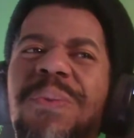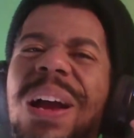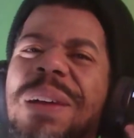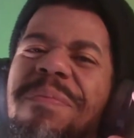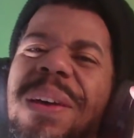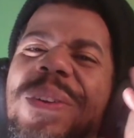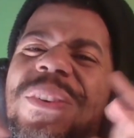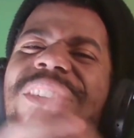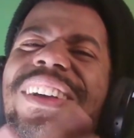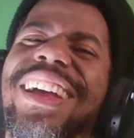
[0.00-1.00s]
rock and metal?
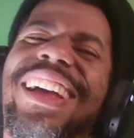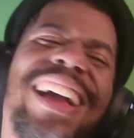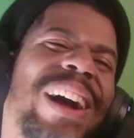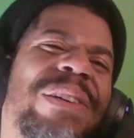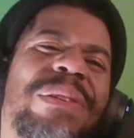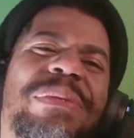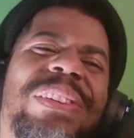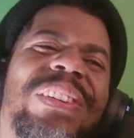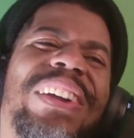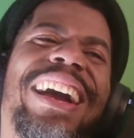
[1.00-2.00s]
I hope
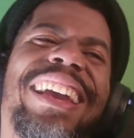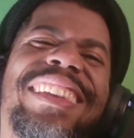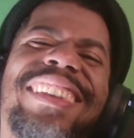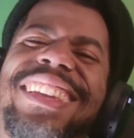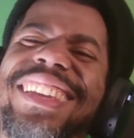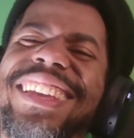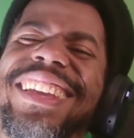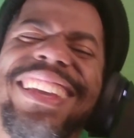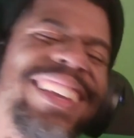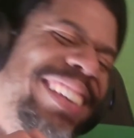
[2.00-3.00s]
so, guys.
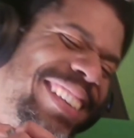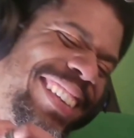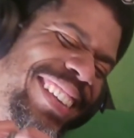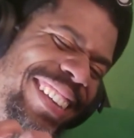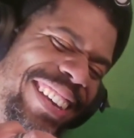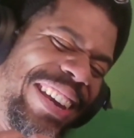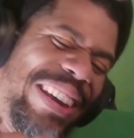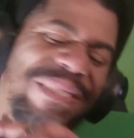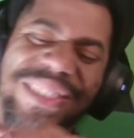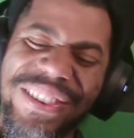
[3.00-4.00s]

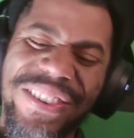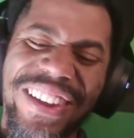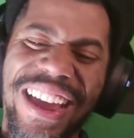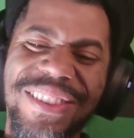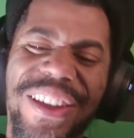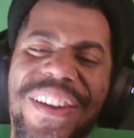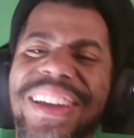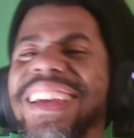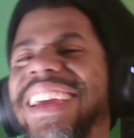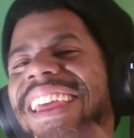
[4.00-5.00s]
But you know what, guys? All right,
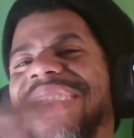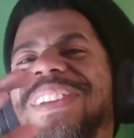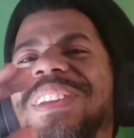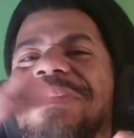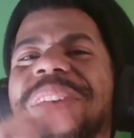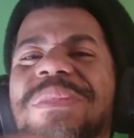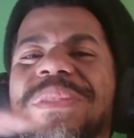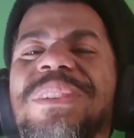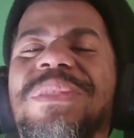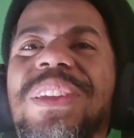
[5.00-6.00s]
that's going to be it for
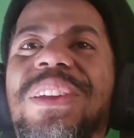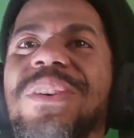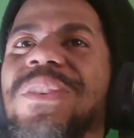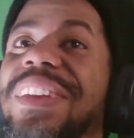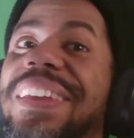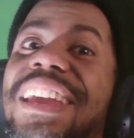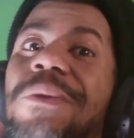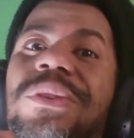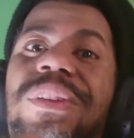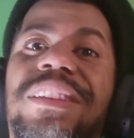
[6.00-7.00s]
this video. Can't
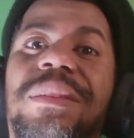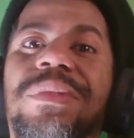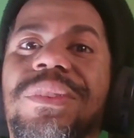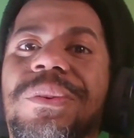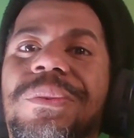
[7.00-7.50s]
wait to the next episode.